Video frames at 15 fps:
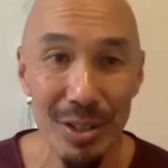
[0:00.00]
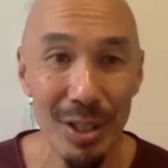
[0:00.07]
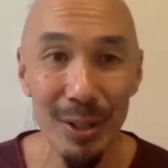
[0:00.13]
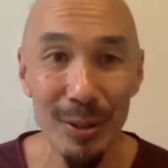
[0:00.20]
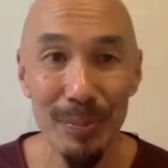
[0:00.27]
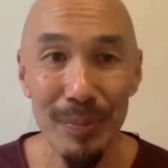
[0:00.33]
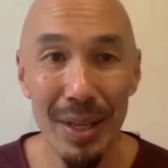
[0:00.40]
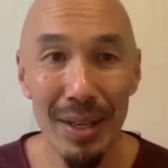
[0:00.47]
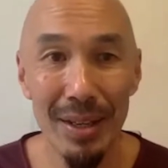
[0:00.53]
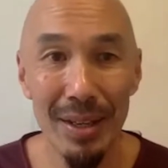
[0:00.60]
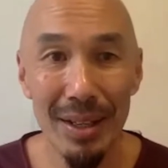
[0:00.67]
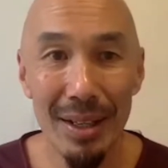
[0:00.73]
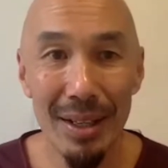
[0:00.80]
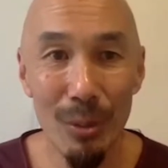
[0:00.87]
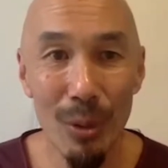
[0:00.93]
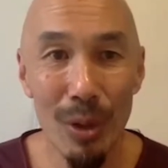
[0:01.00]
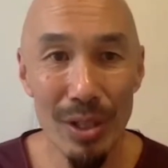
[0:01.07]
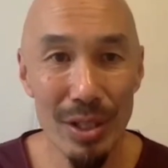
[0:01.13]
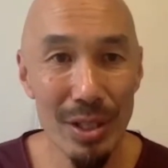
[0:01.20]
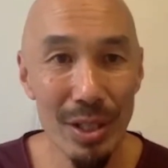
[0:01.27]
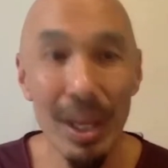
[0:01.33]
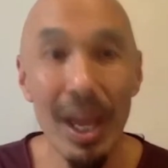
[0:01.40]
So it
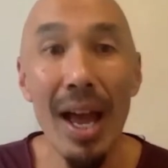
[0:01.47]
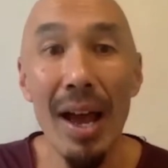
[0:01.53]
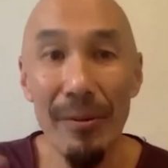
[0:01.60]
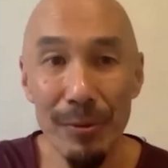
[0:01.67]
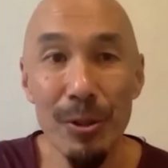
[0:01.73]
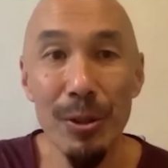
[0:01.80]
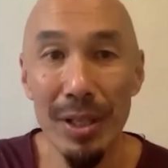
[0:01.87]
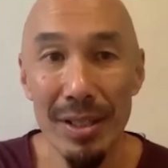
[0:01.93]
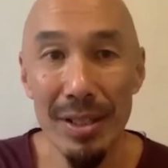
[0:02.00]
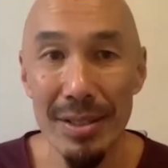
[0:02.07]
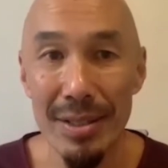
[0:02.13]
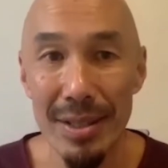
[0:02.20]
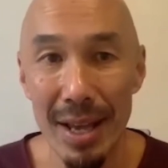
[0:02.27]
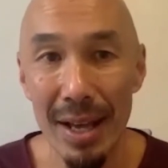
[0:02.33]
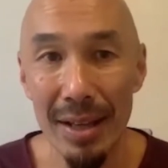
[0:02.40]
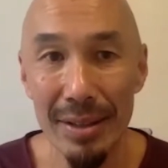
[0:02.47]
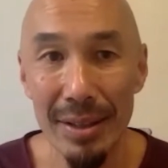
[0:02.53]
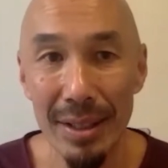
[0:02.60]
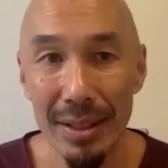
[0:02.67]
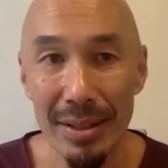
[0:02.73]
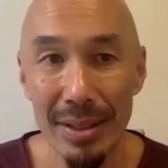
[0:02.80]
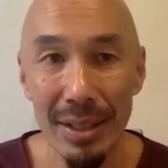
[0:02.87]
wasn't until after his death
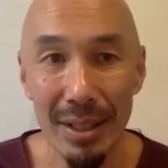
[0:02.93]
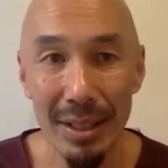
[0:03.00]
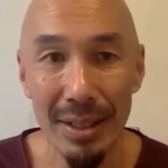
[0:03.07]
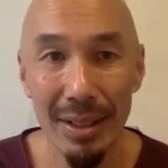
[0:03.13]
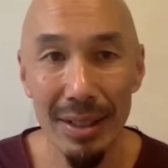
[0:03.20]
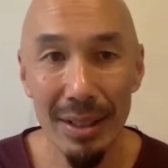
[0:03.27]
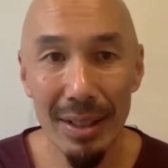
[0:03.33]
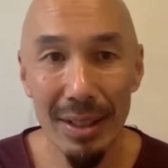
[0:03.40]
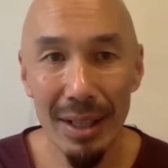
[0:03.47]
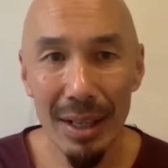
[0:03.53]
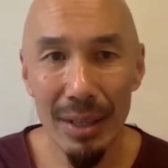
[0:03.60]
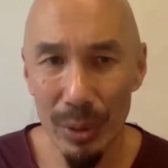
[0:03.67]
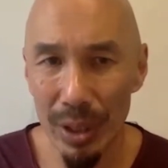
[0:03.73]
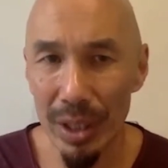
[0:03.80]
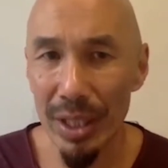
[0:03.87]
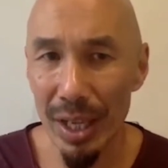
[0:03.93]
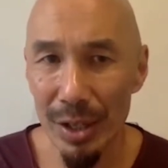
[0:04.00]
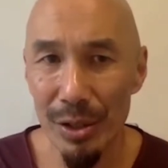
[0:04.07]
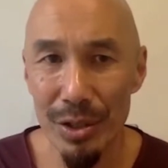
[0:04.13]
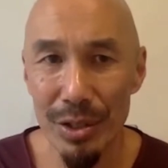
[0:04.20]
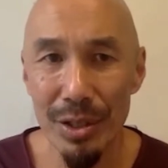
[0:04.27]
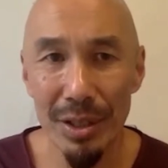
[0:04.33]
that I really
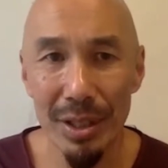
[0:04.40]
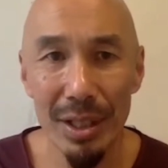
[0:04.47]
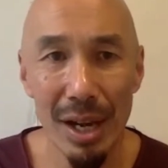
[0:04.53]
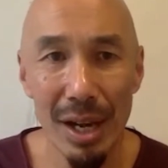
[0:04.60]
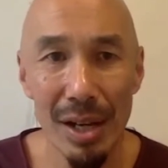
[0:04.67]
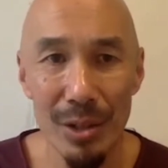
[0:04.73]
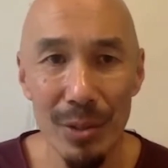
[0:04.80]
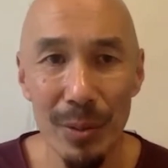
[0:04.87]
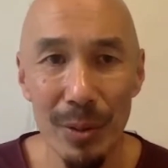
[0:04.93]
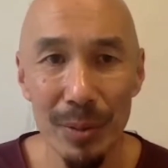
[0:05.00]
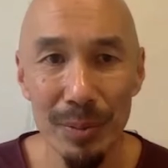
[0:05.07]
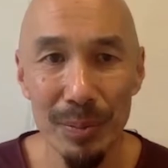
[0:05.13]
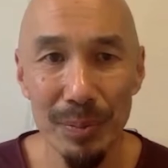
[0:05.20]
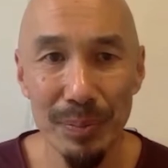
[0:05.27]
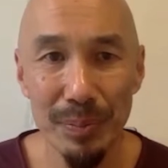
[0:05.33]
understood the gospel.